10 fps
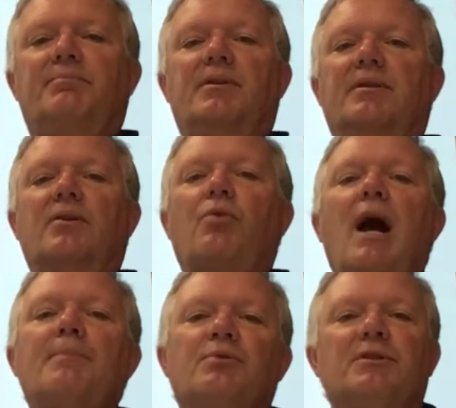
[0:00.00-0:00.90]
the
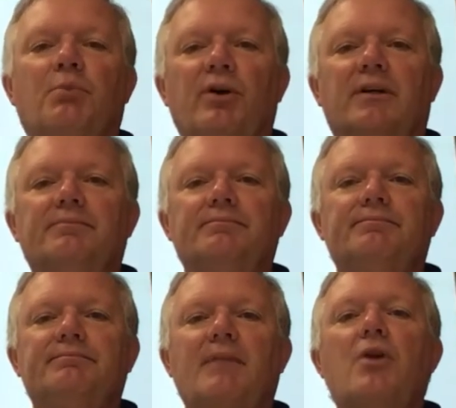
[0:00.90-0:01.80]
crops would spoil.
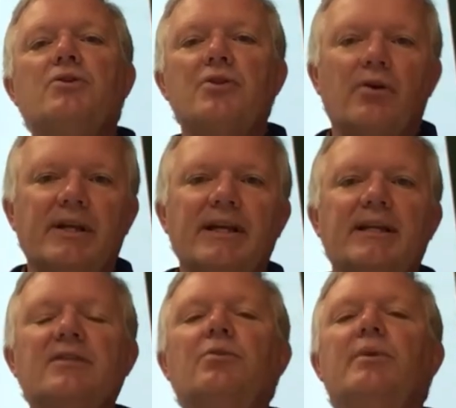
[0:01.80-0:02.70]
Turning it
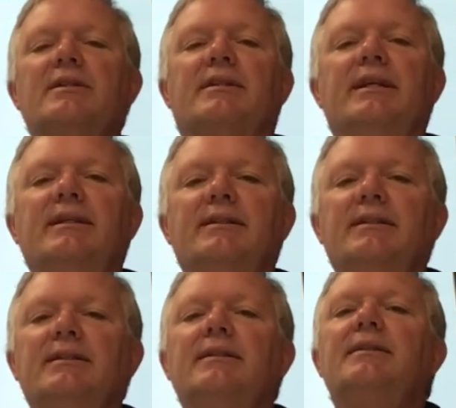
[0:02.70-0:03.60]
into whiskey
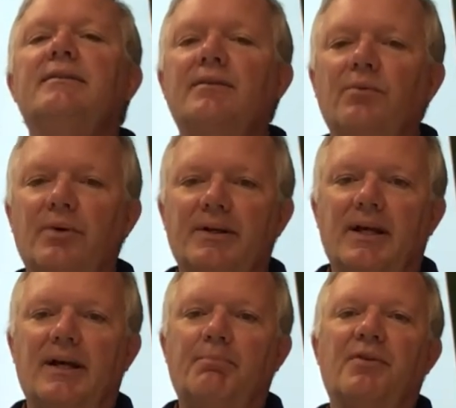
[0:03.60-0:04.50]
would
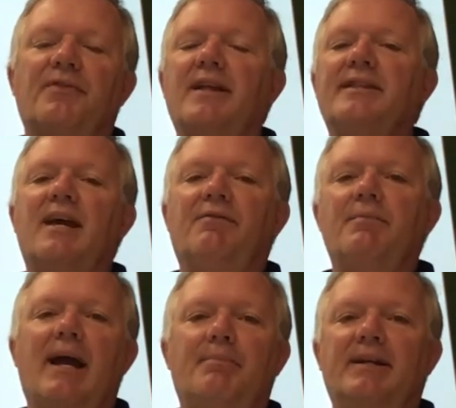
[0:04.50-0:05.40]
prevent that from
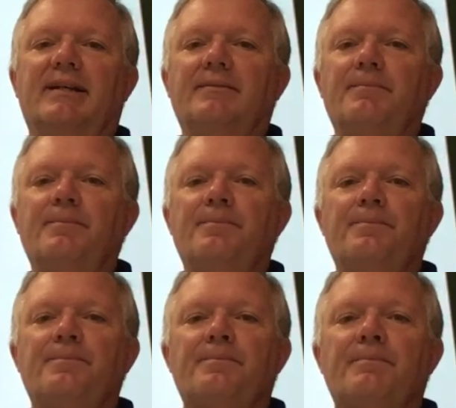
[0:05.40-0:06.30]
happening.
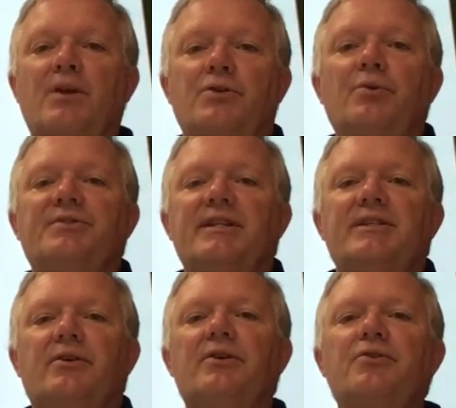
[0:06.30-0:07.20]
Two, it's
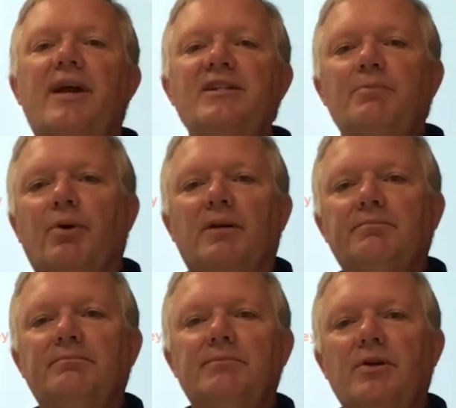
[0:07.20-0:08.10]
easier to transport.
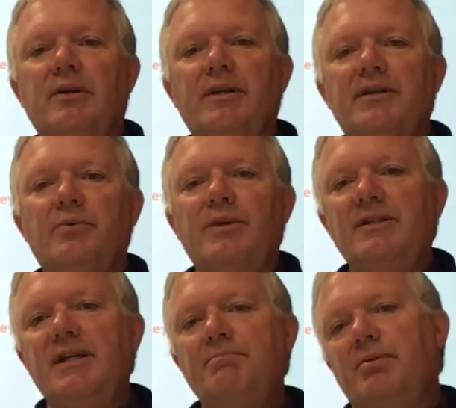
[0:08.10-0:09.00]
Turn it into
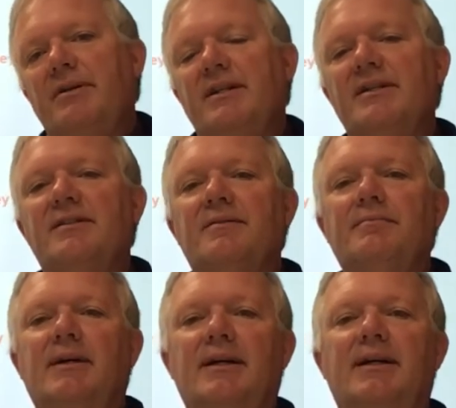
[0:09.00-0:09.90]
whiskey, put it in
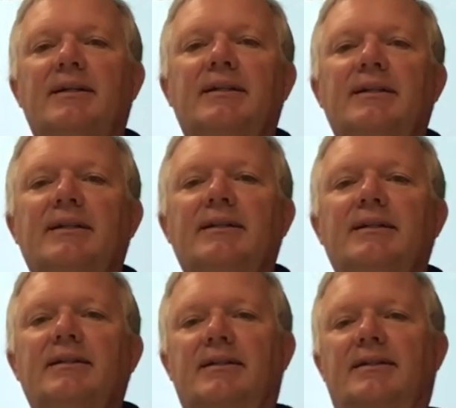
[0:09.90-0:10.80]
some
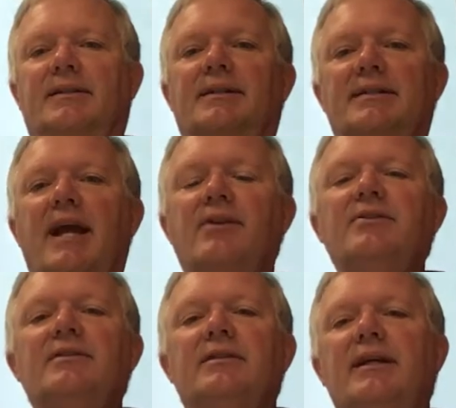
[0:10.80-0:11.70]

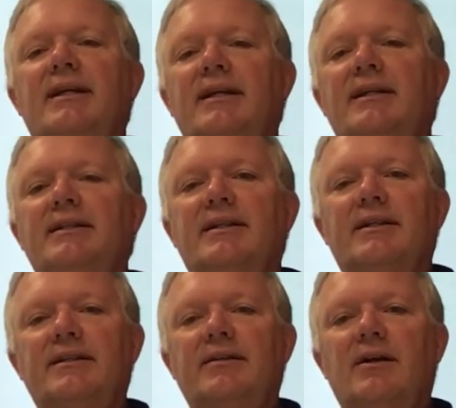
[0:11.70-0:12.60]
containers, and
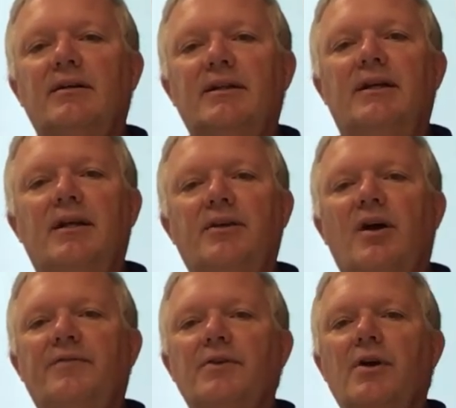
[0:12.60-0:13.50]

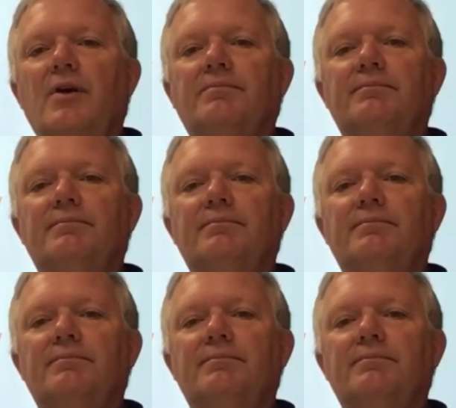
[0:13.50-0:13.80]
off you go.